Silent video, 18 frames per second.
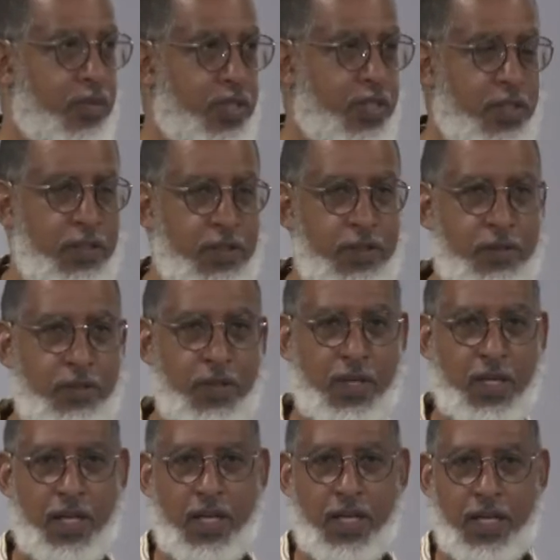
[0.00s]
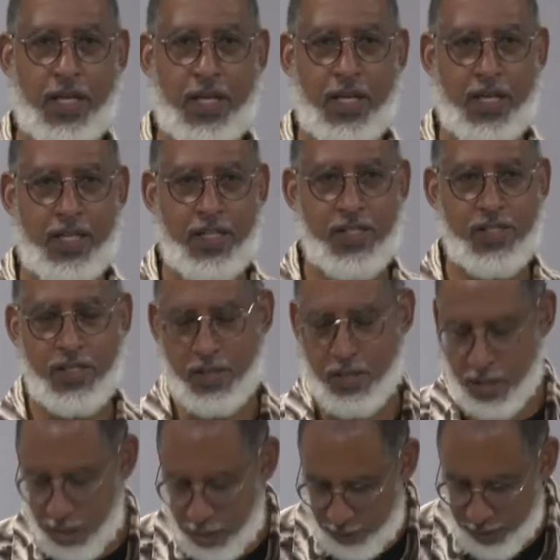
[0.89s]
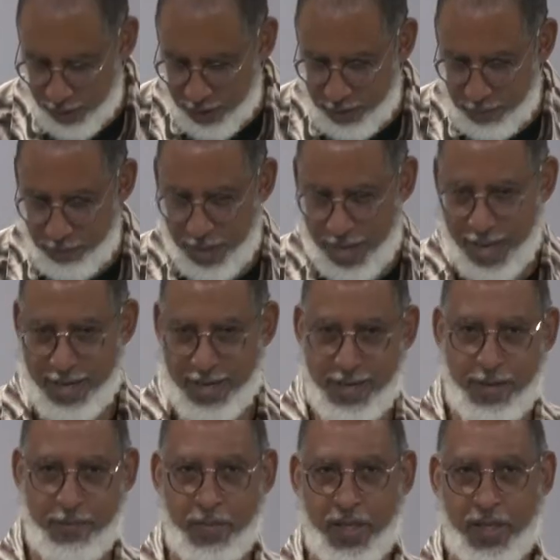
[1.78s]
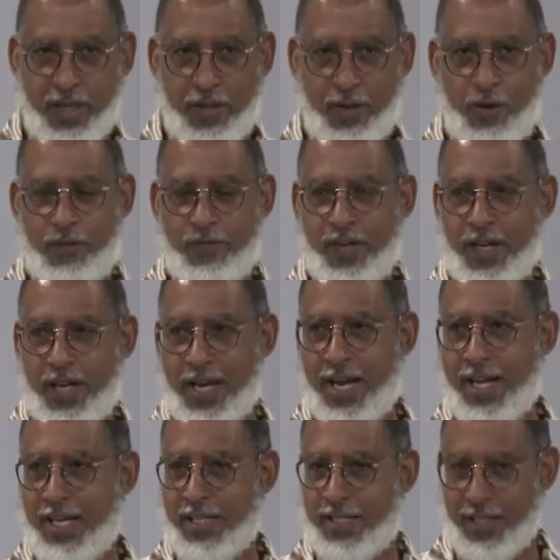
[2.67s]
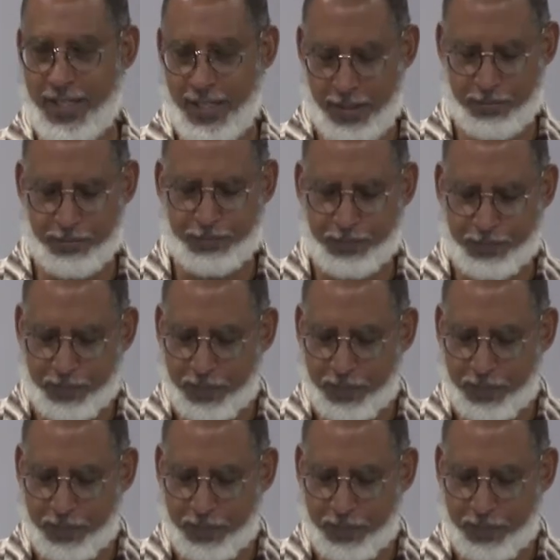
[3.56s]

to uh, this current pandemic, COVID 19.